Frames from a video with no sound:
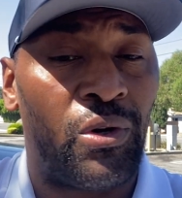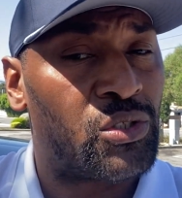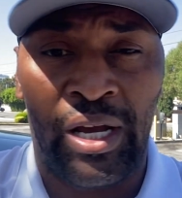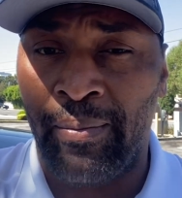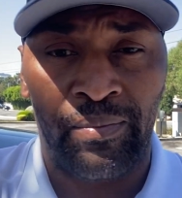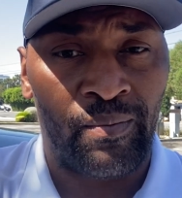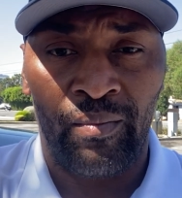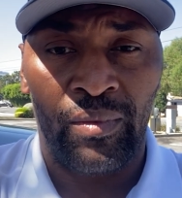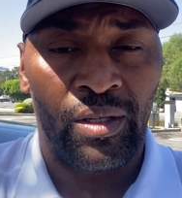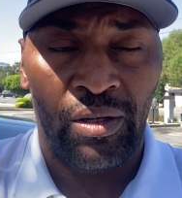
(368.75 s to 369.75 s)
So I'm
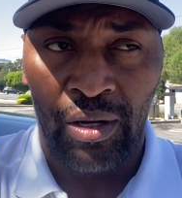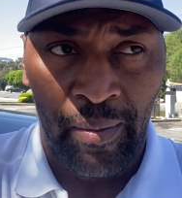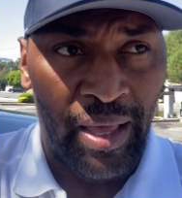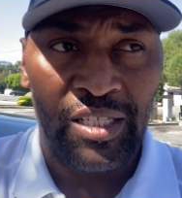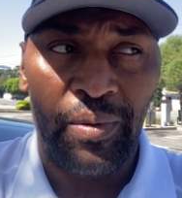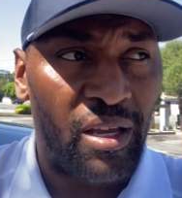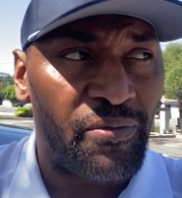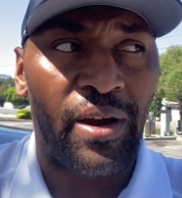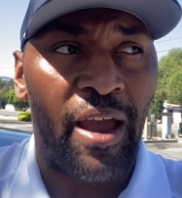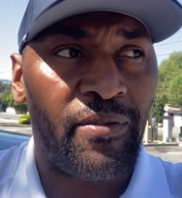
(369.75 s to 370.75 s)
not speaking
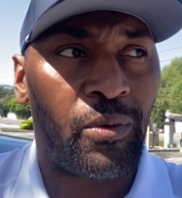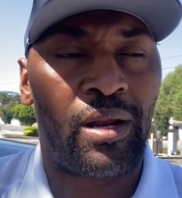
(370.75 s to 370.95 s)
for everyone.